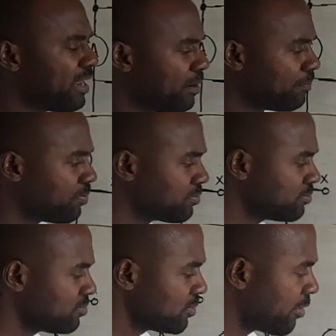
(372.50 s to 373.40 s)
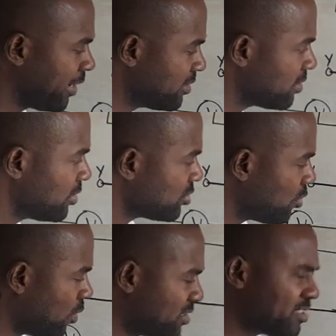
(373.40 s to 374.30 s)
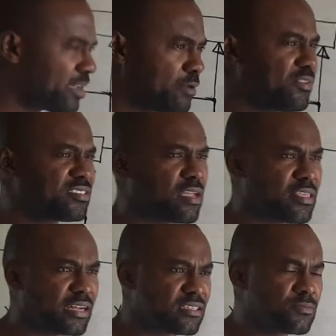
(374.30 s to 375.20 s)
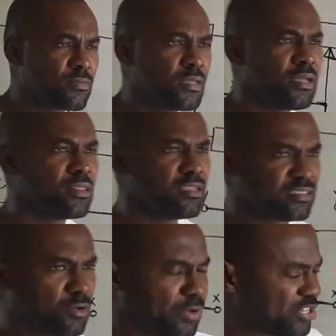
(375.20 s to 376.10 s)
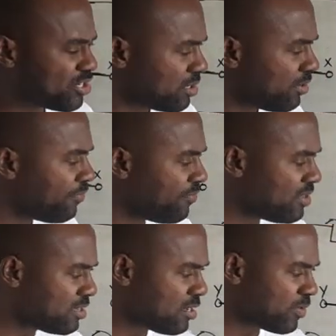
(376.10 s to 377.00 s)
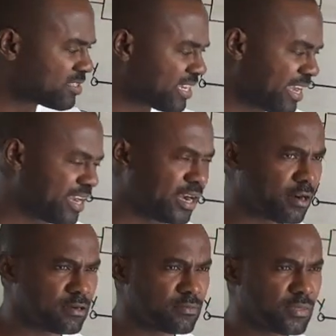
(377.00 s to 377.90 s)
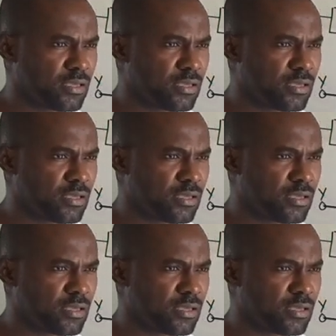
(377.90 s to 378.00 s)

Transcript: lamp, right? So once again we say that this equation V equals IR